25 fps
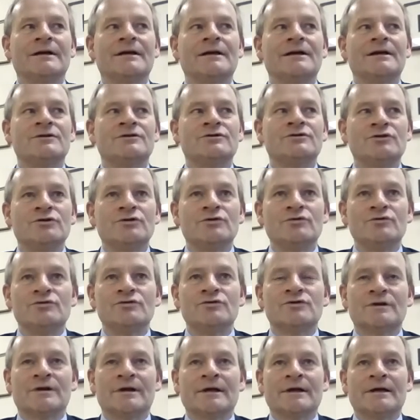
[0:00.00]
is
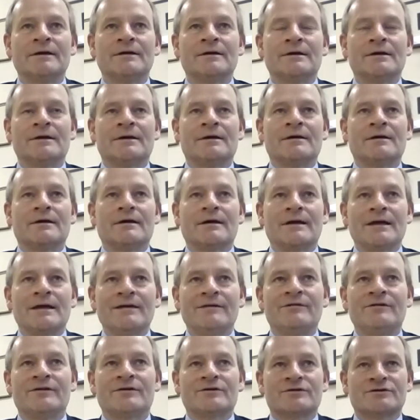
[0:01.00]
usually
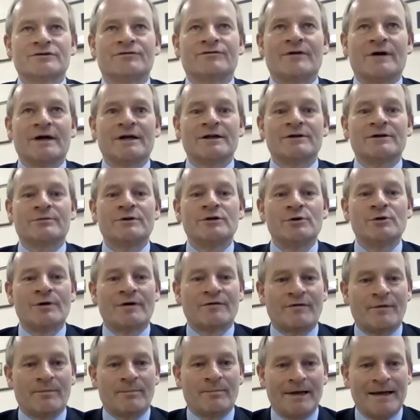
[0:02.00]
easier to find when you
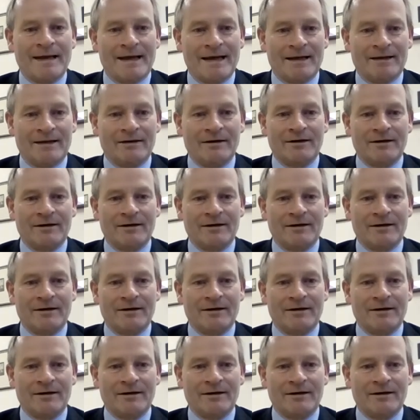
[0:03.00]
have a plan.